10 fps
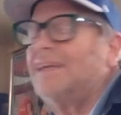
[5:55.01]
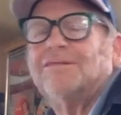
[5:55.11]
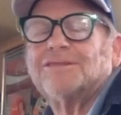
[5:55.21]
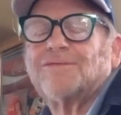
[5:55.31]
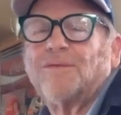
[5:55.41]
he
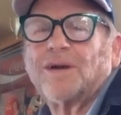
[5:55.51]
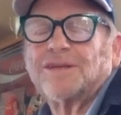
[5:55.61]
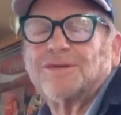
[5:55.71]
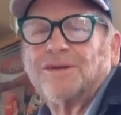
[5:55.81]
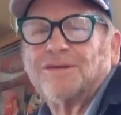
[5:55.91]
was
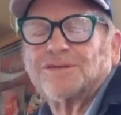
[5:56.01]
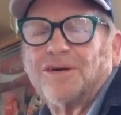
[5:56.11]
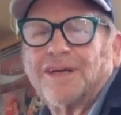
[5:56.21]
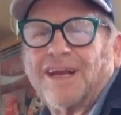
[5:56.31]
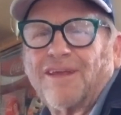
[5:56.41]
42 years
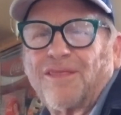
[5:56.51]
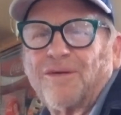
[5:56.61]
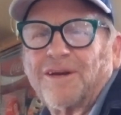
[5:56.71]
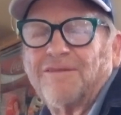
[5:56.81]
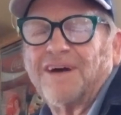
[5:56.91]
old, he had
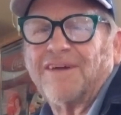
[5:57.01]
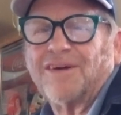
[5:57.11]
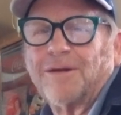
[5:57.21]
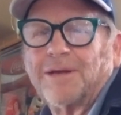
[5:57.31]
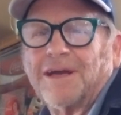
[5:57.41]
35
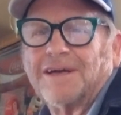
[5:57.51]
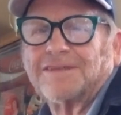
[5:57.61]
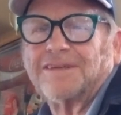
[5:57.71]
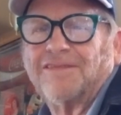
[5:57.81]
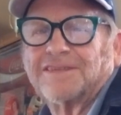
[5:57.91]

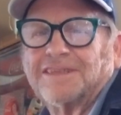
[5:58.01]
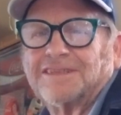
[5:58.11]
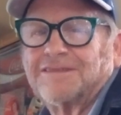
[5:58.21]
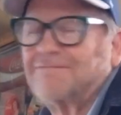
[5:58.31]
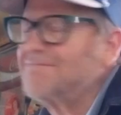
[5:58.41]
RBIs in the season.